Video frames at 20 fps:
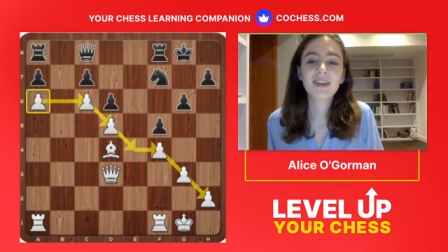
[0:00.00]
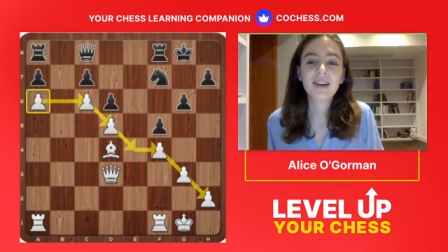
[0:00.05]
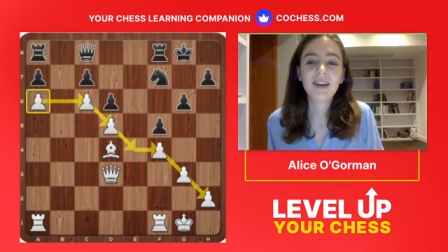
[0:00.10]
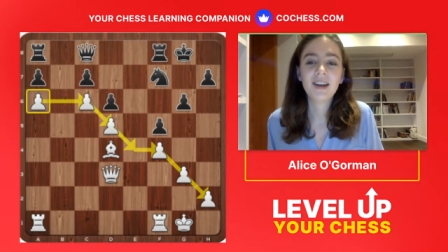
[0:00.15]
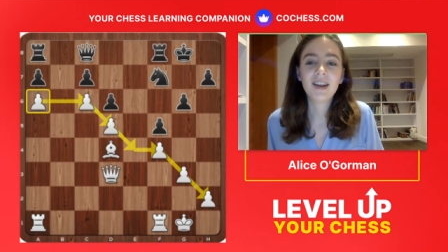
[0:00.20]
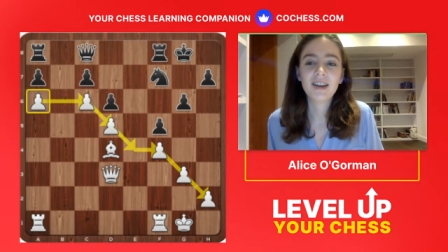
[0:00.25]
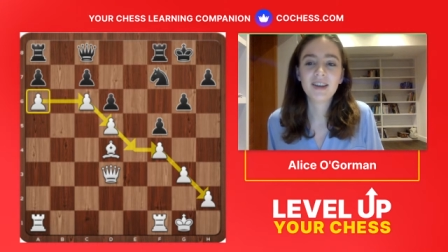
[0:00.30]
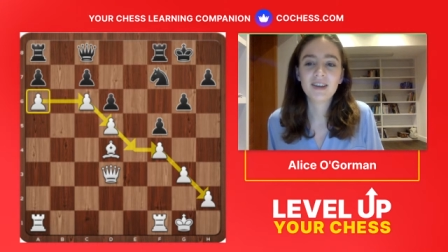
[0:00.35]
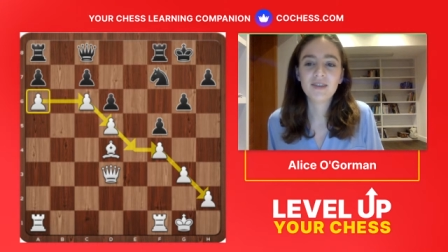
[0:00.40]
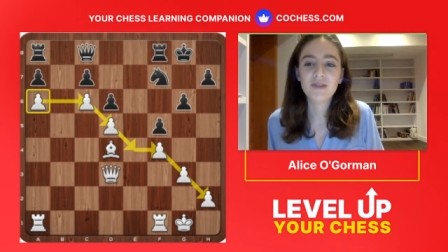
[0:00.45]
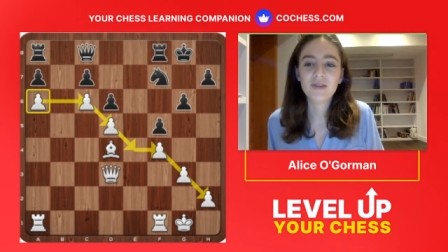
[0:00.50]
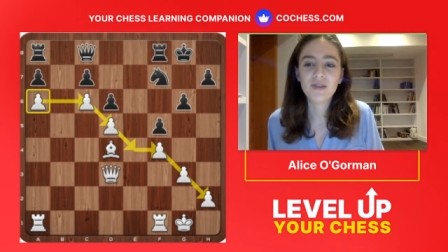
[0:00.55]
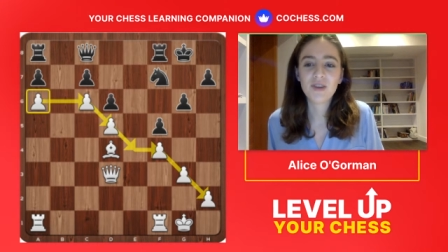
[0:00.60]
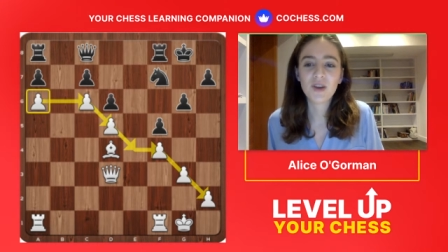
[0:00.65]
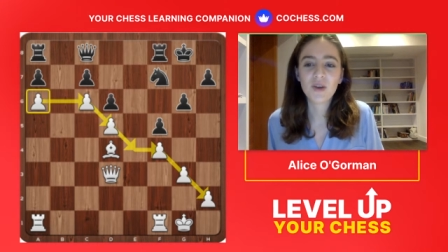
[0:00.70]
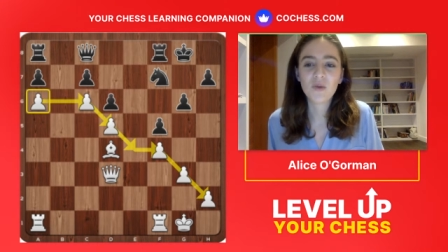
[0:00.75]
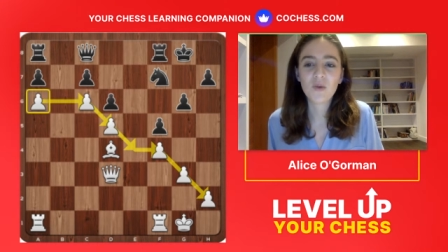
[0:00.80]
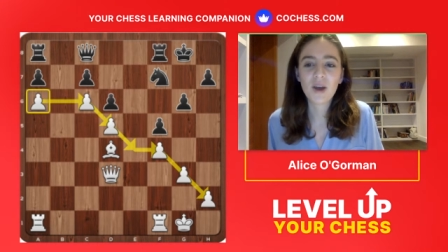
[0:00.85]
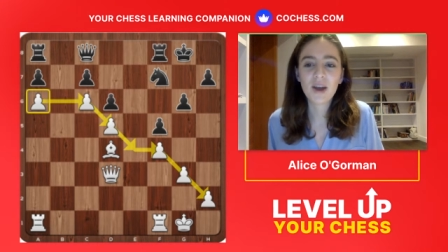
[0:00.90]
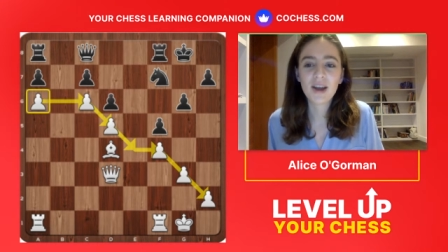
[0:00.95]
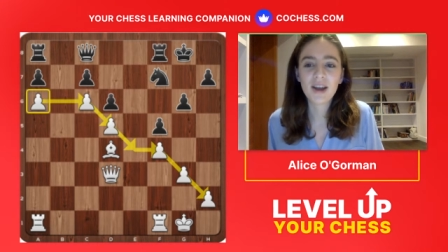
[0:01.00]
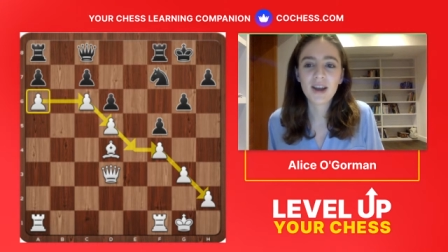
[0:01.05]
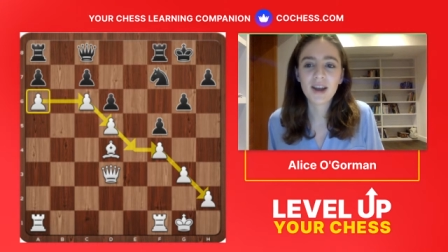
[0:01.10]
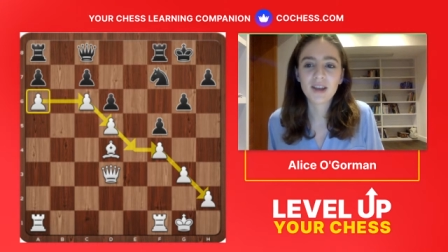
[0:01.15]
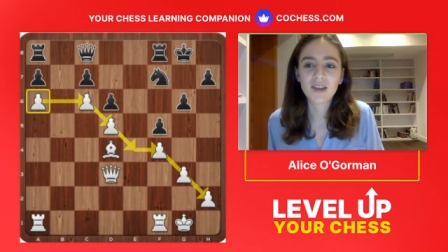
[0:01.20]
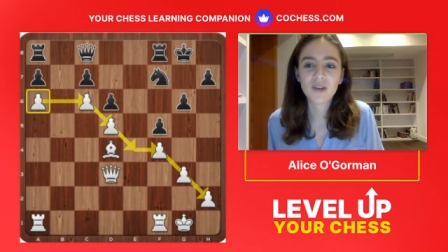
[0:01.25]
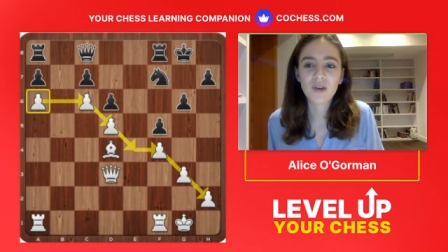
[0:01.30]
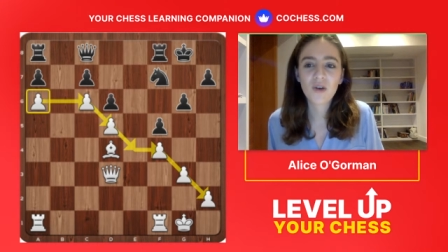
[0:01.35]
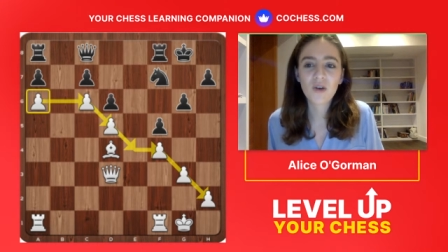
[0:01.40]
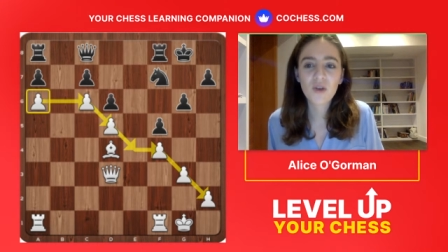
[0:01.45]
Like if you think white has
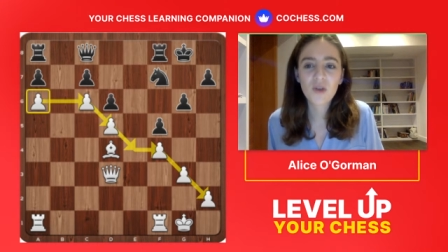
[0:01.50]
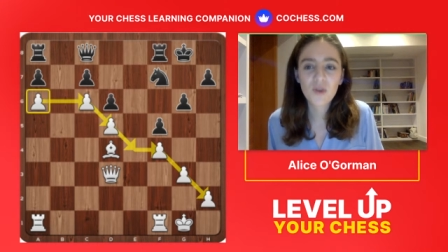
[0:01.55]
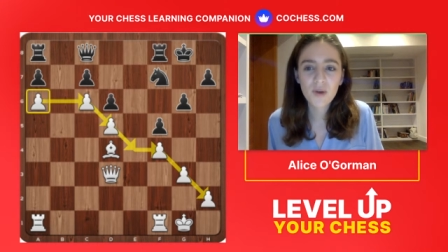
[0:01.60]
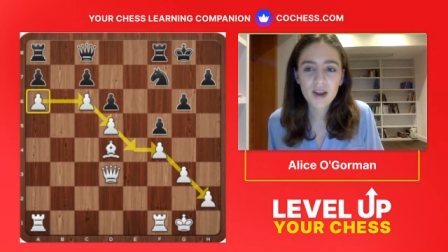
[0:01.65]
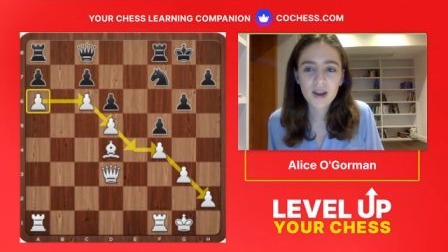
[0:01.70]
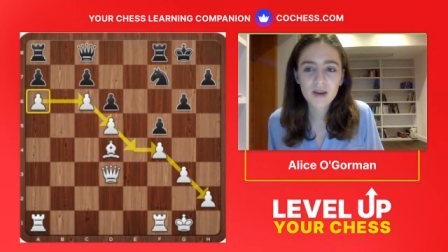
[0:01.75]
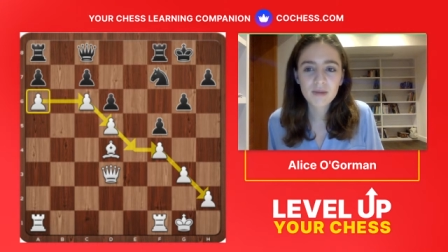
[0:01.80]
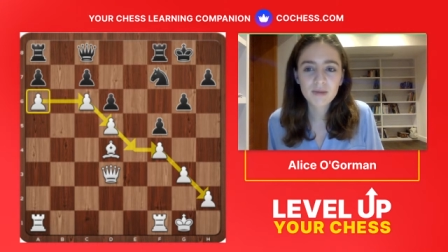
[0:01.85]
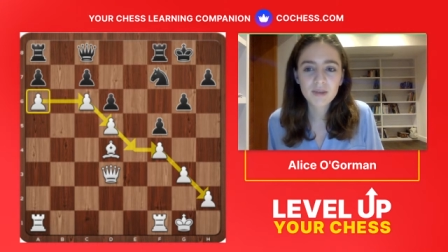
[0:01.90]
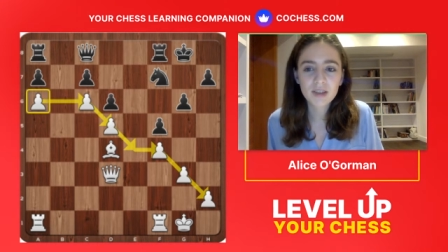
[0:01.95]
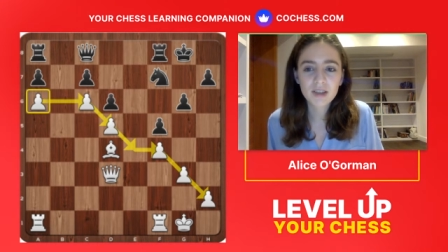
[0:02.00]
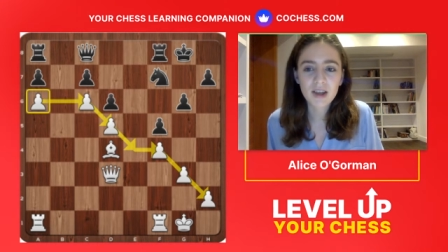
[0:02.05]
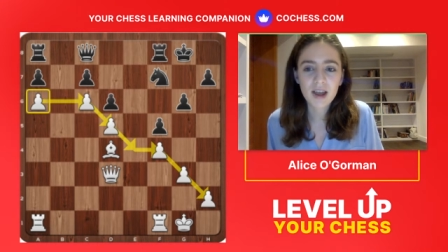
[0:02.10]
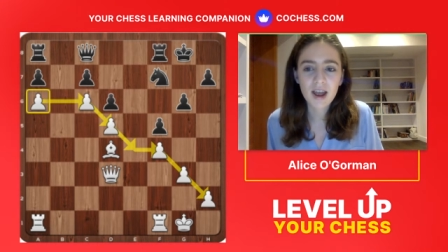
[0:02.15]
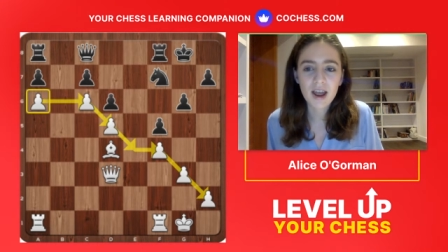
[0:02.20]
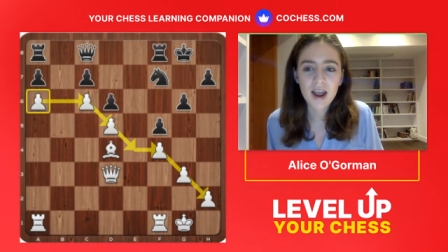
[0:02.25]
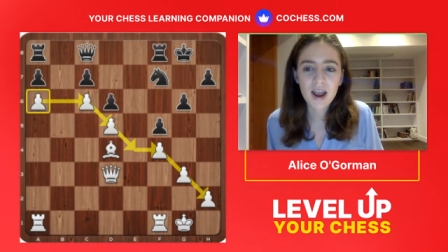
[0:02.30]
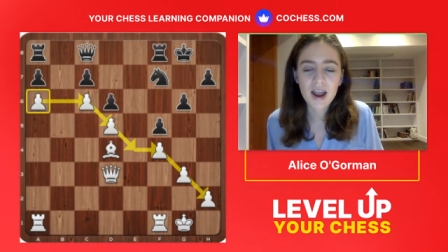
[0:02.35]
all the way up to